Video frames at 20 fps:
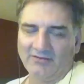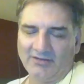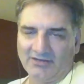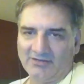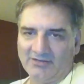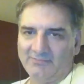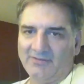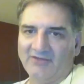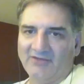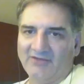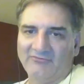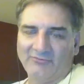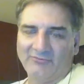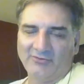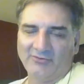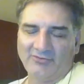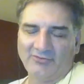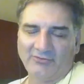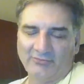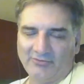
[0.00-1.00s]
like it
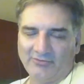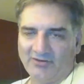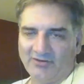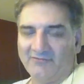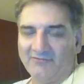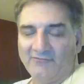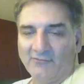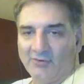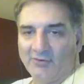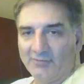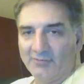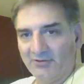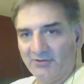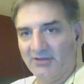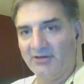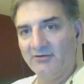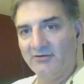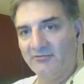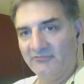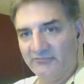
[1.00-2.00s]
best with 3 and 4
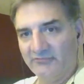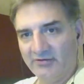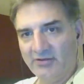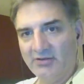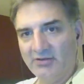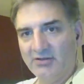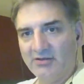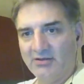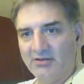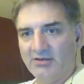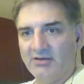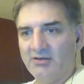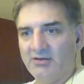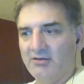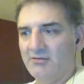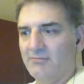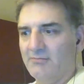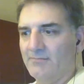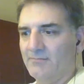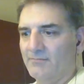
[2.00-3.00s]
players.
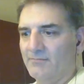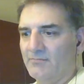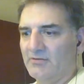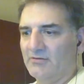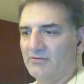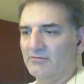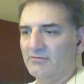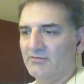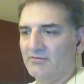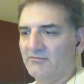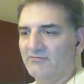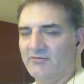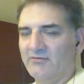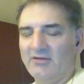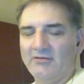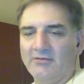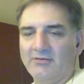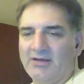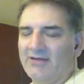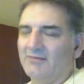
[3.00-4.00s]
There's a
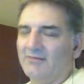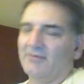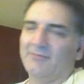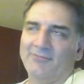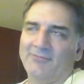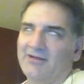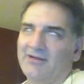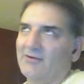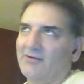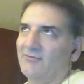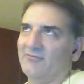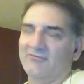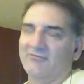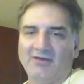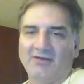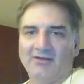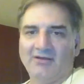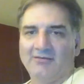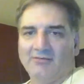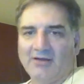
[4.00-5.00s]
lot. But I always
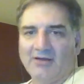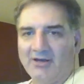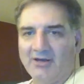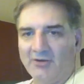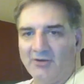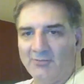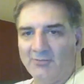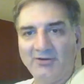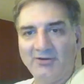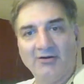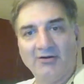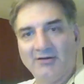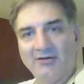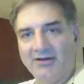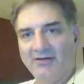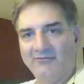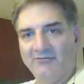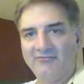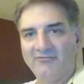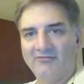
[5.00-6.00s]
like higher player
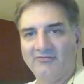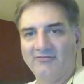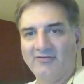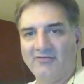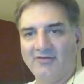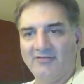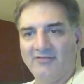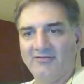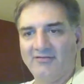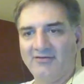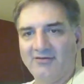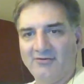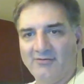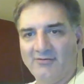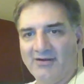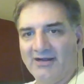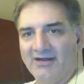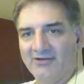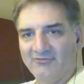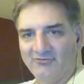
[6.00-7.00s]
counts because I like the
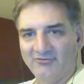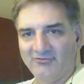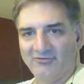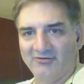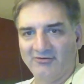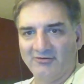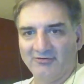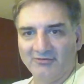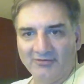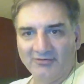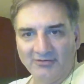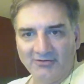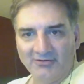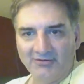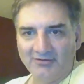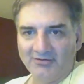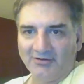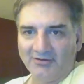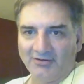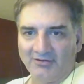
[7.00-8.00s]
interaction
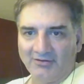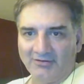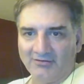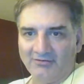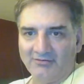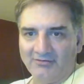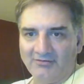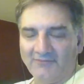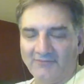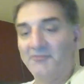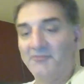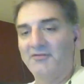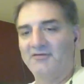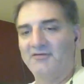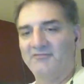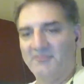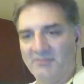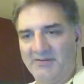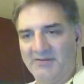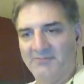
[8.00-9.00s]
and different
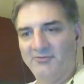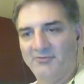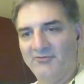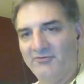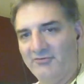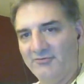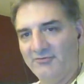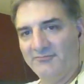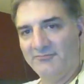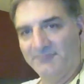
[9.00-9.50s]
things that people do.